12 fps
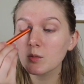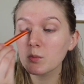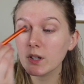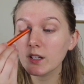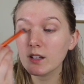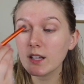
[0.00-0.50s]

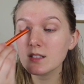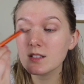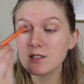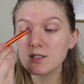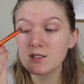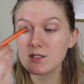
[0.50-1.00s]
But I like
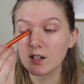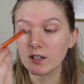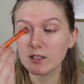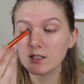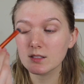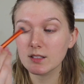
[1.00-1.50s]
to
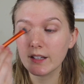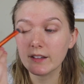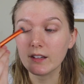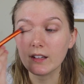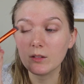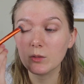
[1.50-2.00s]
start
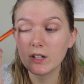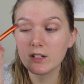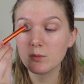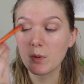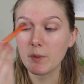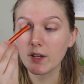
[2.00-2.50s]
lately when I
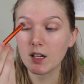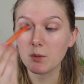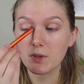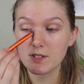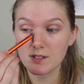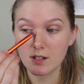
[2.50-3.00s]
do my
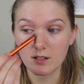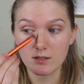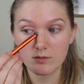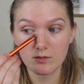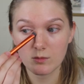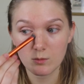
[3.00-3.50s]
makeup, I start
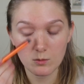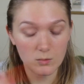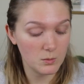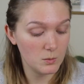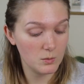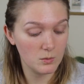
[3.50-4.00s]

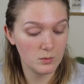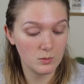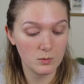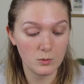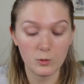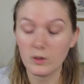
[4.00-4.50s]

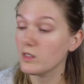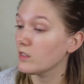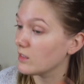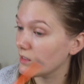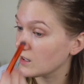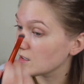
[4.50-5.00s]
with
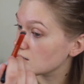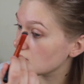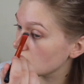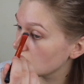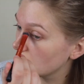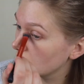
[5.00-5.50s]
this.